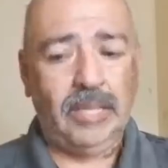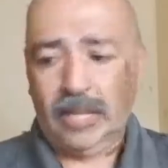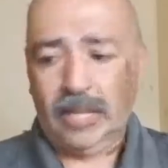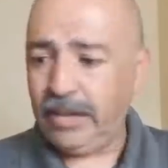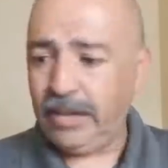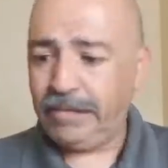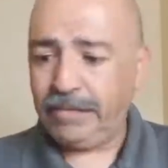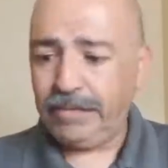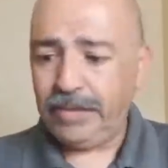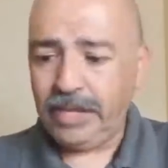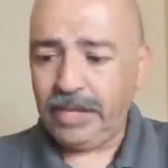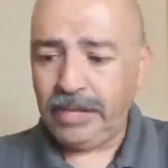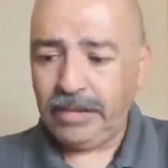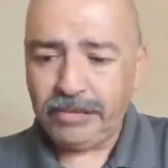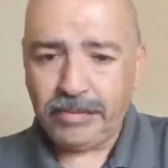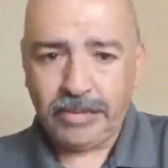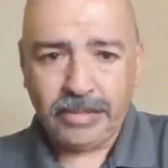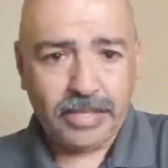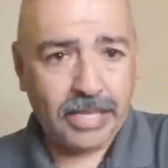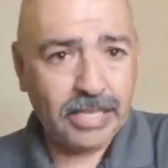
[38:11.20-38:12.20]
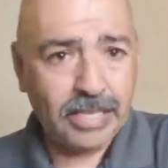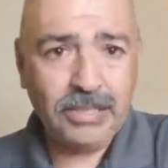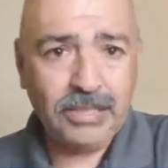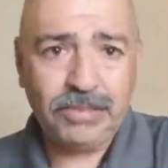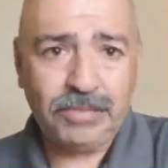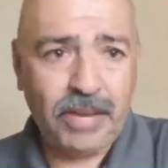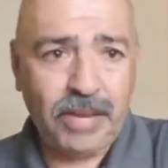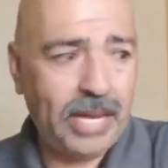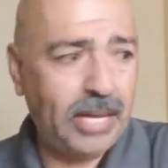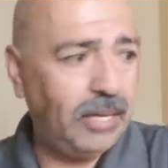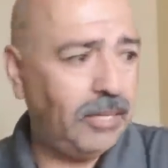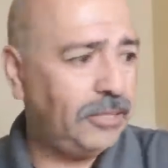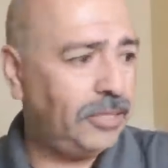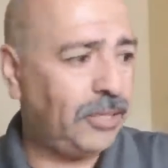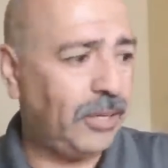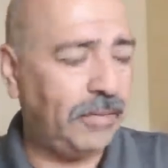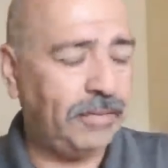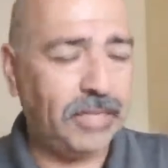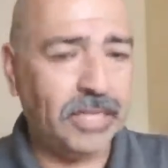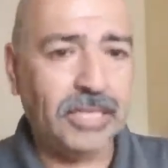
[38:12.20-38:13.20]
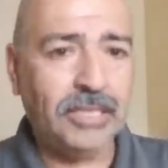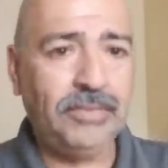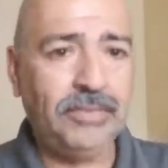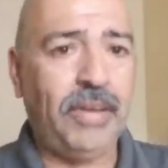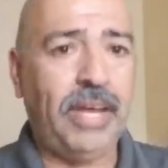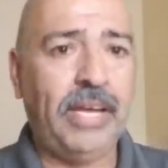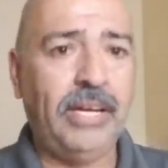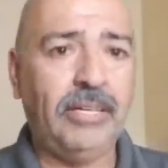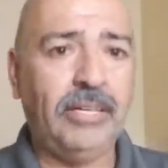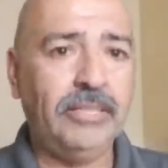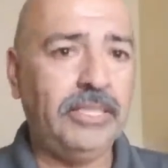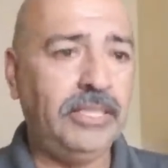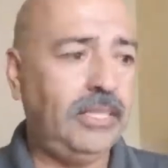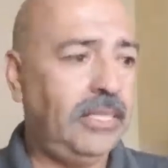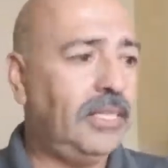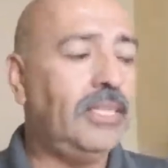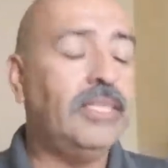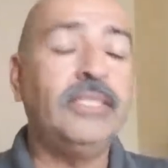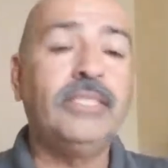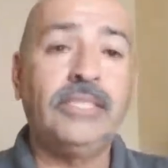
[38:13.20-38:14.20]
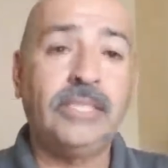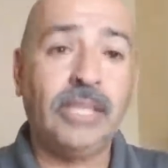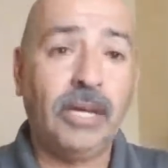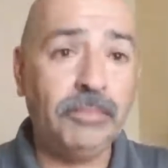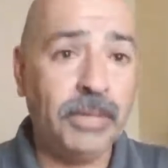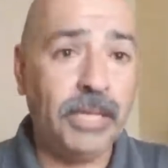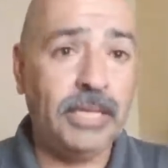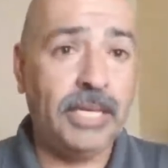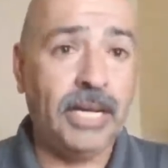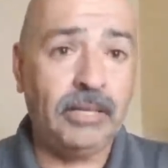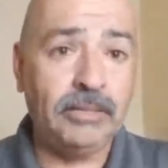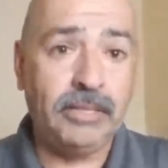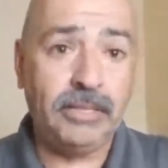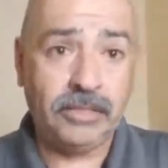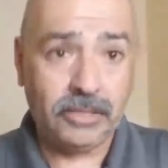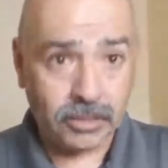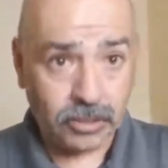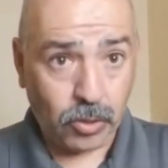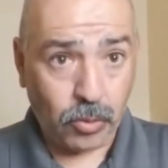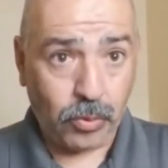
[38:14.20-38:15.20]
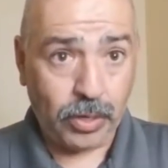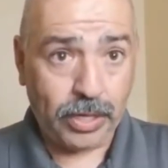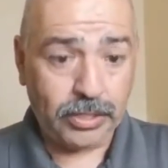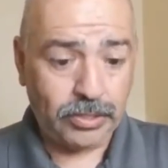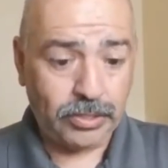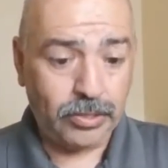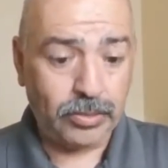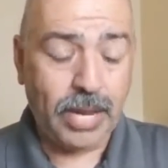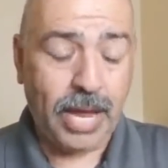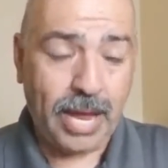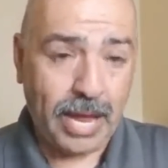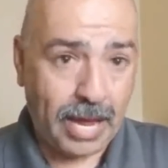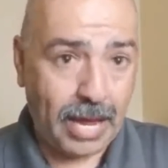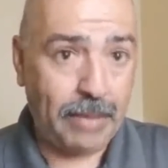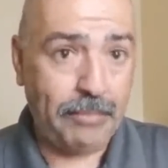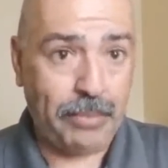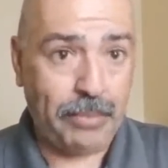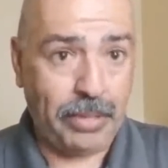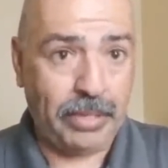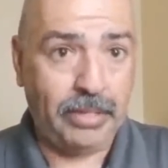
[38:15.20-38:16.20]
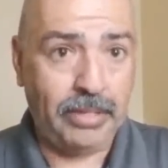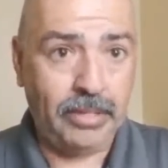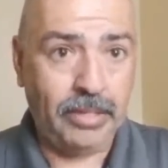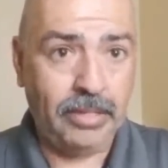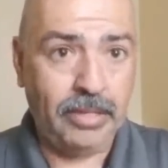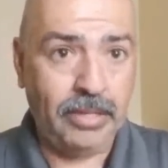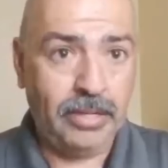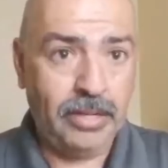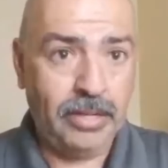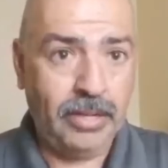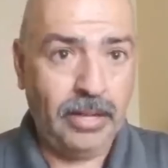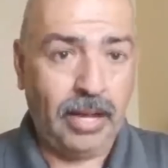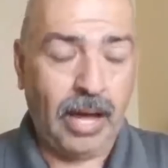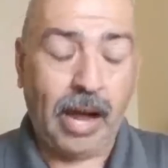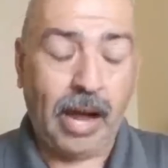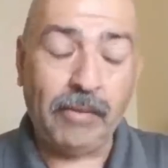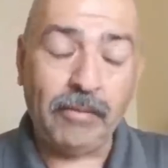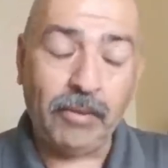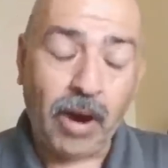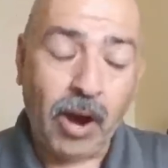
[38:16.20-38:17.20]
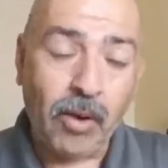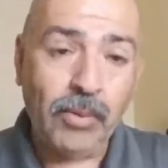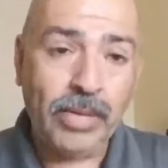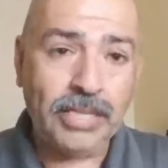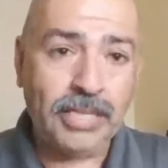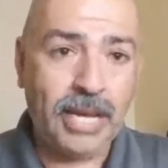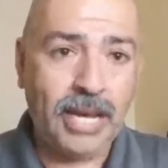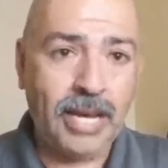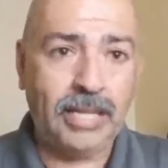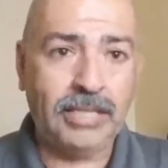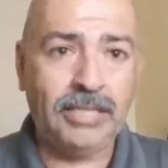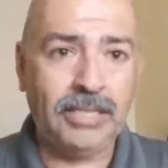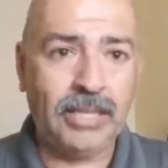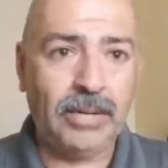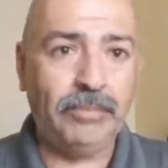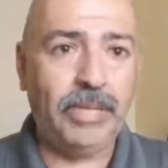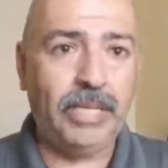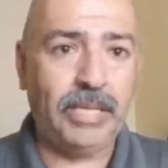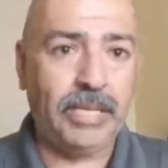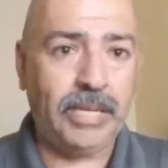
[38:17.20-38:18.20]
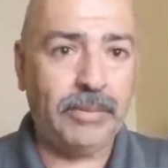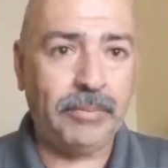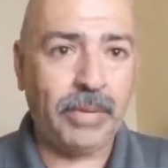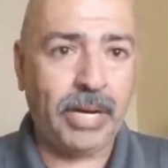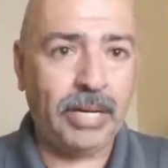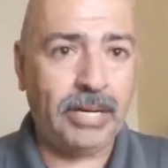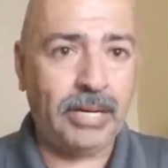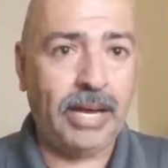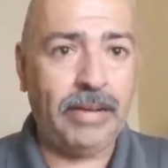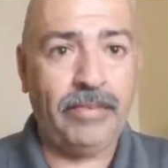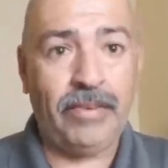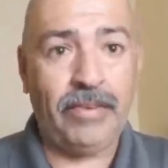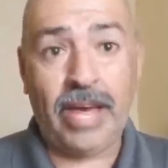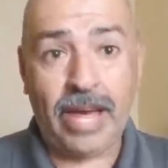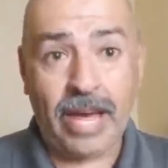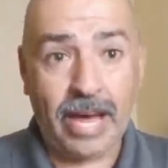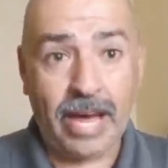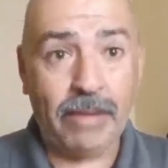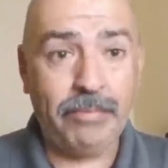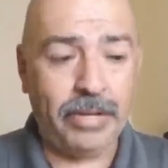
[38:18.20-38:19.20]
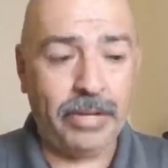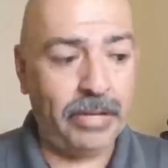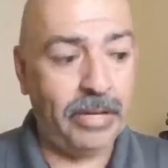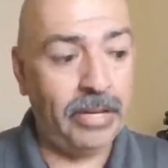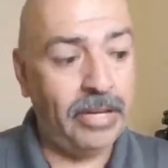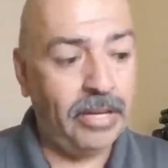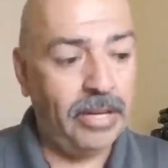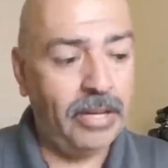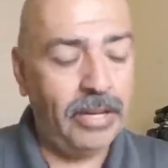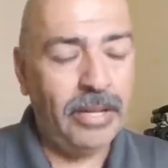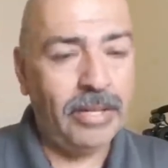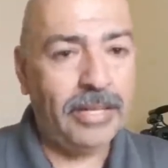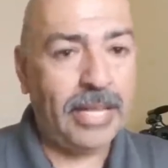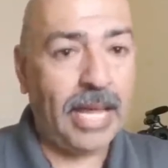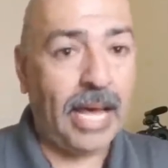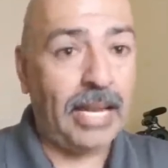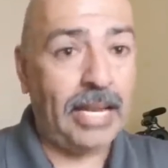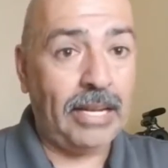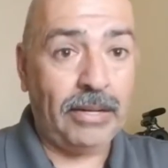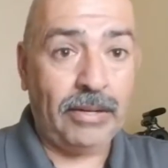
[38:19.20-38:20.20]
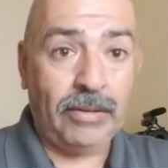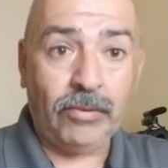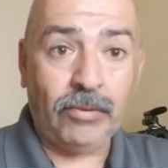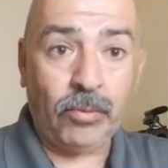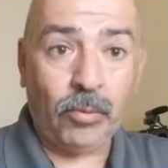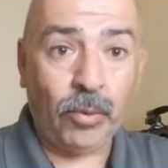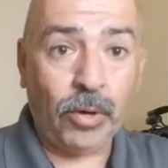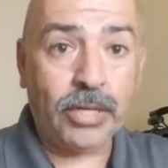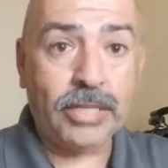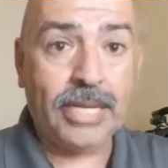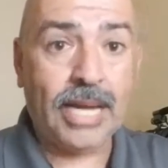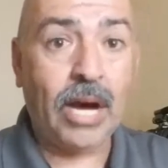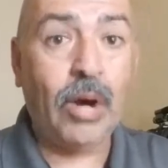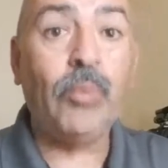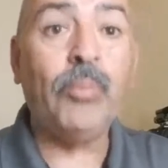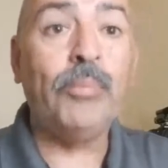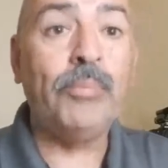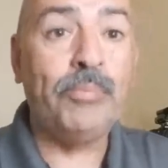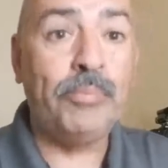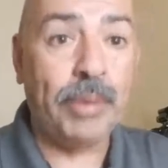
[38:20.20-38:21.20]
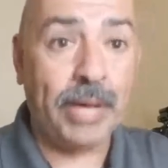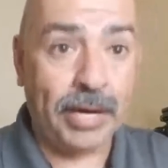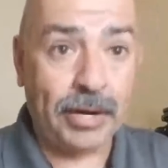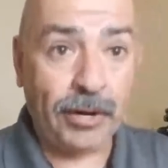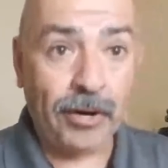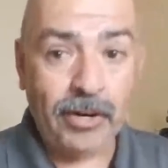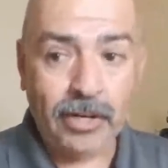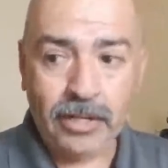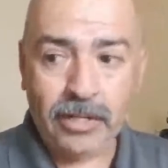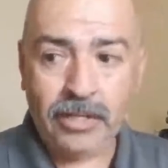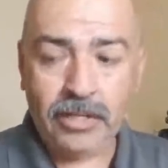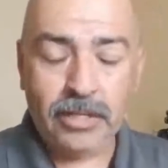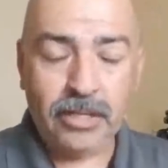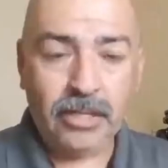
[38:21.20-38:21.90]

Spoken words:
If this fails or if this fails, something else is going to happen. I've always had something in my life happen that worked out better